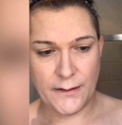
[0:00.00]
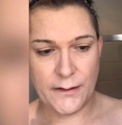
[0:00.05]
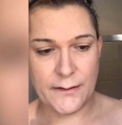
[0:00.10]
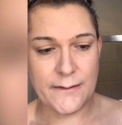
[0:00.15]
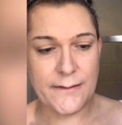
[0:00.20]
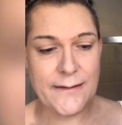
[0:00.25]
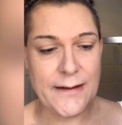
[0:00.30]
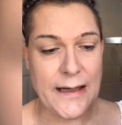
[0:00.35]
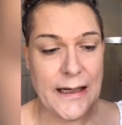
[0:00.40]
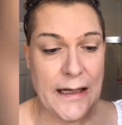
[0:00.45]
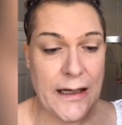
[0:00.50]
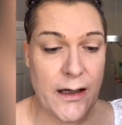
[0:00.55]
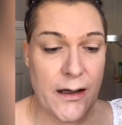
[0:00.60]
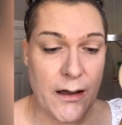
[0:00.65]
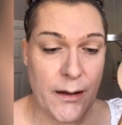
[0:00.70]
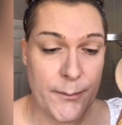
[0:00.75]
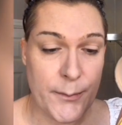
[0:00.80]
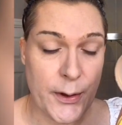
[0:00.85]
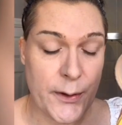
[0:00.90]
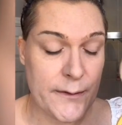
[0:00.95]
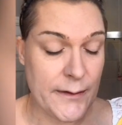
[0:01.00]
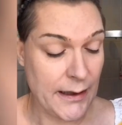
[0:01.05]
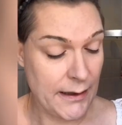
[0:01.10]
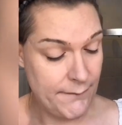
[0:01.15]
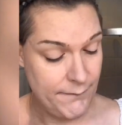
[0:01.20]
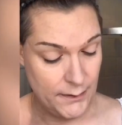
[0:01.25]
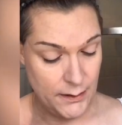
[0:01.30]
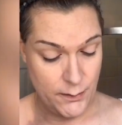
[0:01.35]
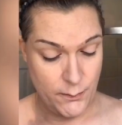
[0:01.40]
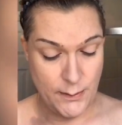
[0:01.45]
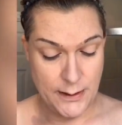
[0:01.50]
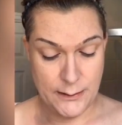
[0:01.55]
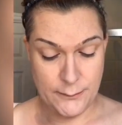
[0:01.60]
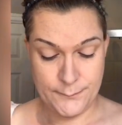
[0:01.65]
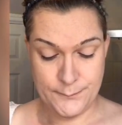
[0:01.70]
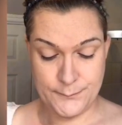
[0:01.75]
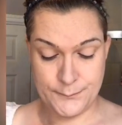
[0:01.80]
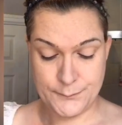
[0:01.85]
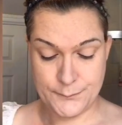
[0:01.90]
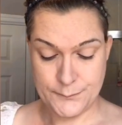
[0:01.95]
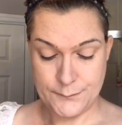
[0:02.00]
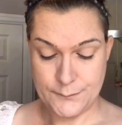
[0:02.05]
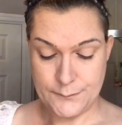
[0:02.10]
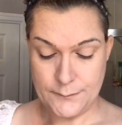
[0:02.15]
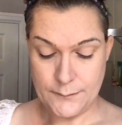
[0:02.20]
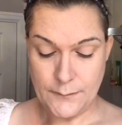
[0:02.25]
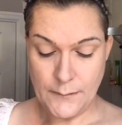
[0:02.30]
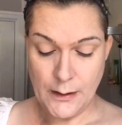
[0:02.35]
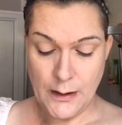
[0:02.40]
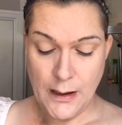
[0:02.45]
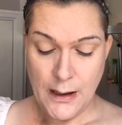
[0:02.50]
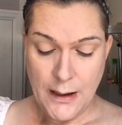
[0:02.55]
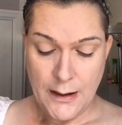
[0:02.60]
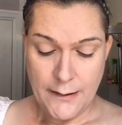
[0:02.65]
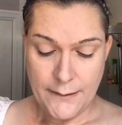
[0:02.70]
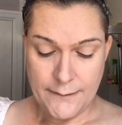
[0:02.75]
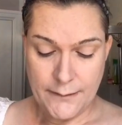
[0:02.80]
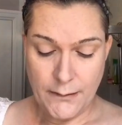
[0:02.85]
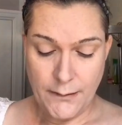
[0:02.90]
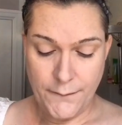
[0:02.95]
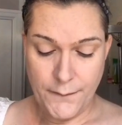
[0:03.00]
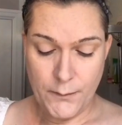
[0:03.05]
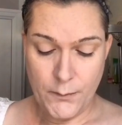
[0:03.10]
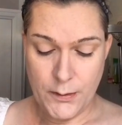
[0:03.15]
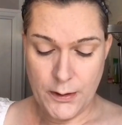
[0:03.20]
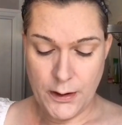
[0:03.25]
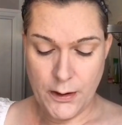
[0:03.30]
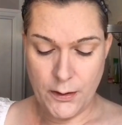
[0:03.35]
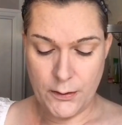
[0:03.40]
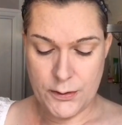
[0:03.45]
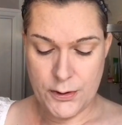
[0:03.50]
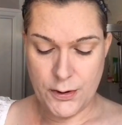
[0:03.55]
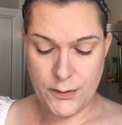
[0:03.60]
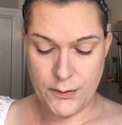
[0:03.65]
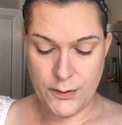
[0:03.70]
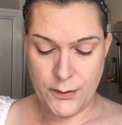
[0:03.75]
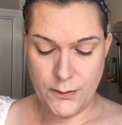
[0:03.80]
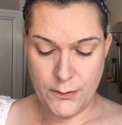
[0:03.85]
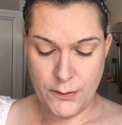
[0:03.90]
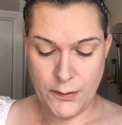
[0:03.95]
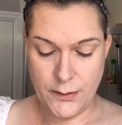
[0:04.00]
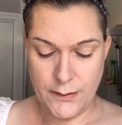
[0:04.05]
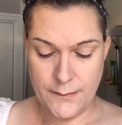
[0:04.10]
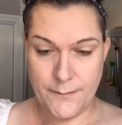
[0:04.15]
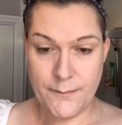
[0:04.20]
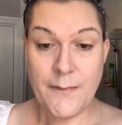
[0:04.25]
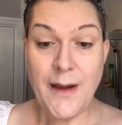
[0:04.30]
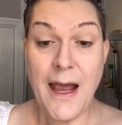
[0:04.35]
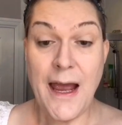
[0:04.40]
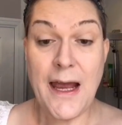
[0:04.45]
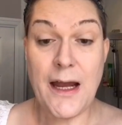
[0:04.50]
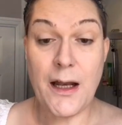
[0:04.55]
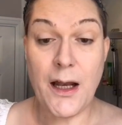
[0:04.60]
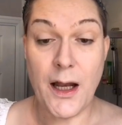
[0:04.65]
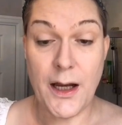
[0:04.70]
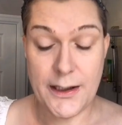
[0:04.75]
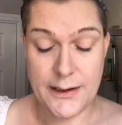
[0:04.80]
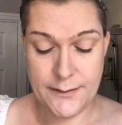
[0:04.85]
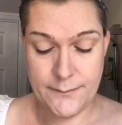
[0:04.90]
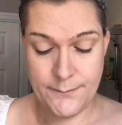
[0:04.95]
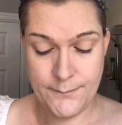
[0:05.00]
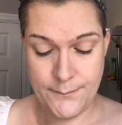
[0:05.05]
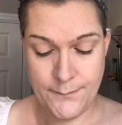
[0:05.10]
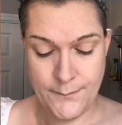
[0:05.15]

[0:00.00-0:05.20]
you can see, I'm using it very well. So if you want to contour your hairline,